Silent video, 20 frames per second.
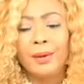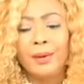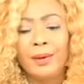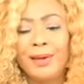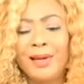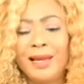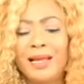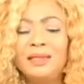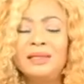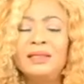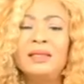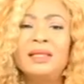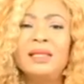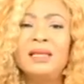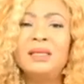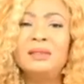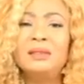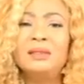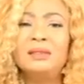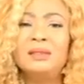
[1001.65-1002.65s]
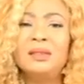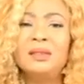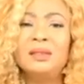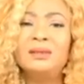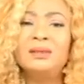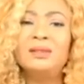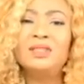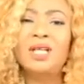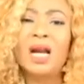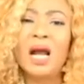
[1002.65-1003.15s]
letting things
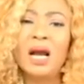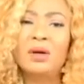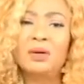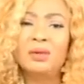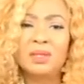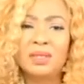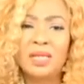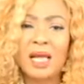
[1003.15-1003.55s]
drag us